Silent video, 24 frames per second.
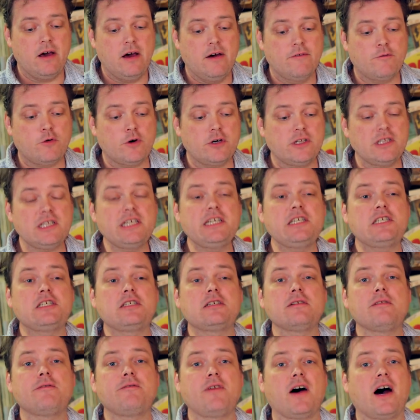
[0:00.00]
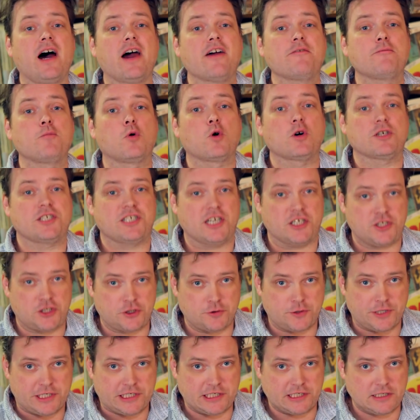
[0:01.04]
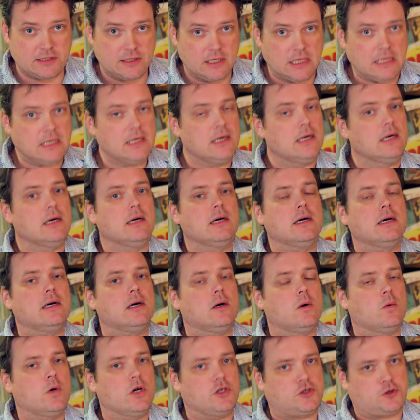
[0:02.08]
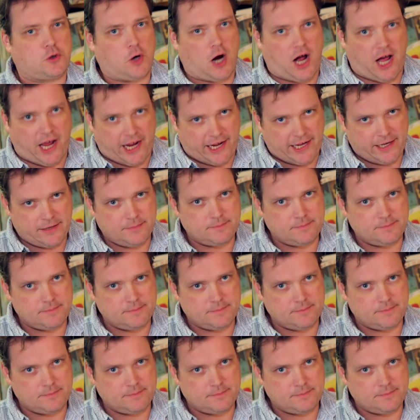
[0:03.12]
for at least 5 more centuries. We'll try.